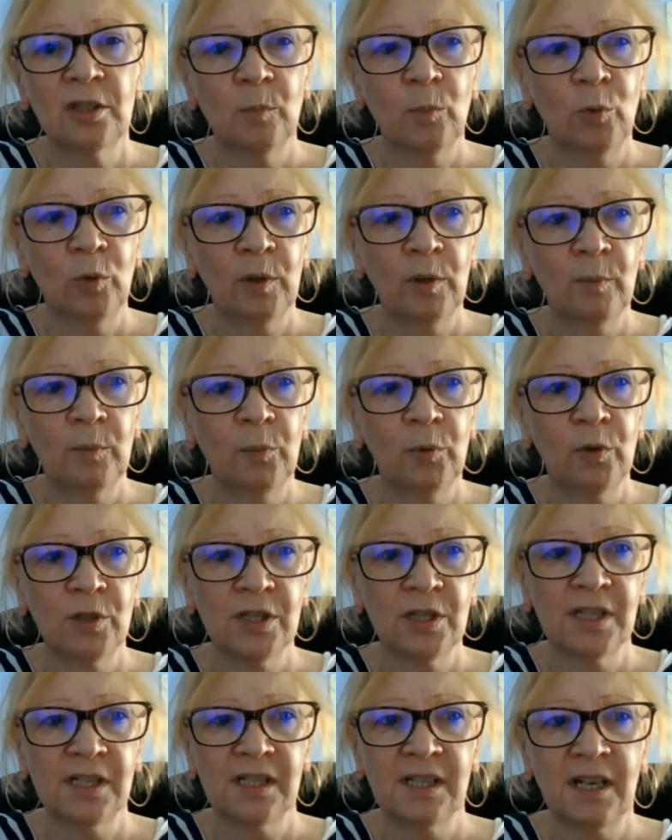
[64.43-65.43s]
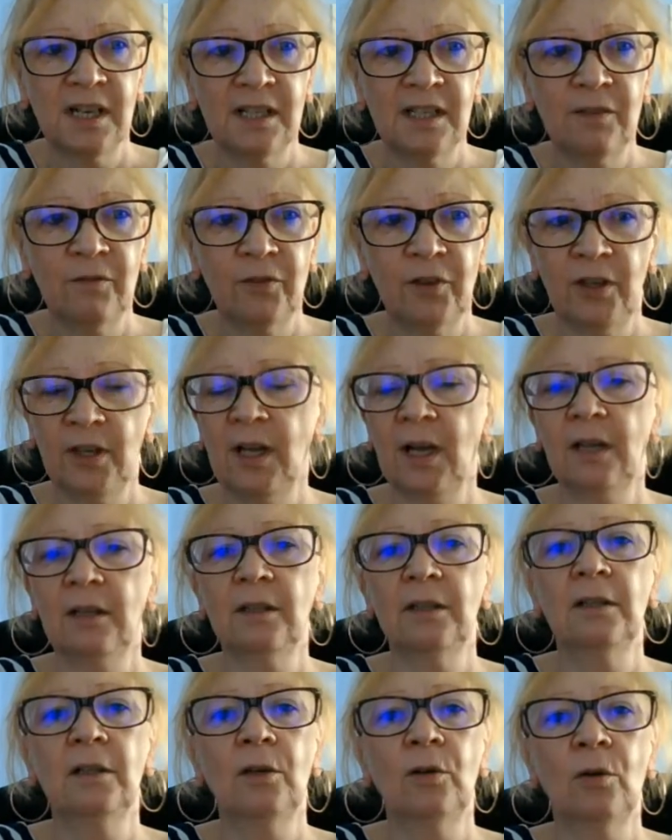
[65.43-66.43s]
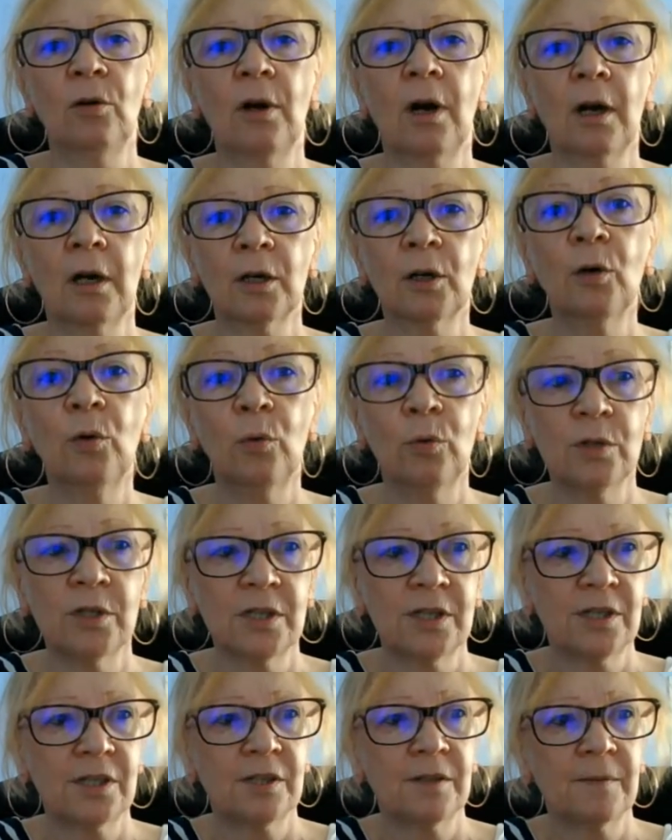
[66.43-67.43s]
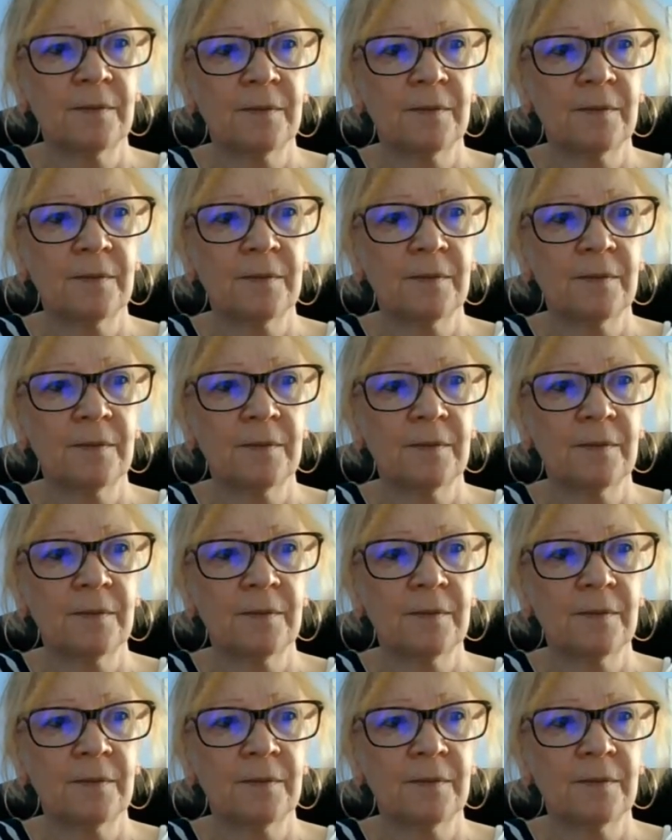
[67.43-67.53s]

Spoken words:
a more important setting for that than along our coasts.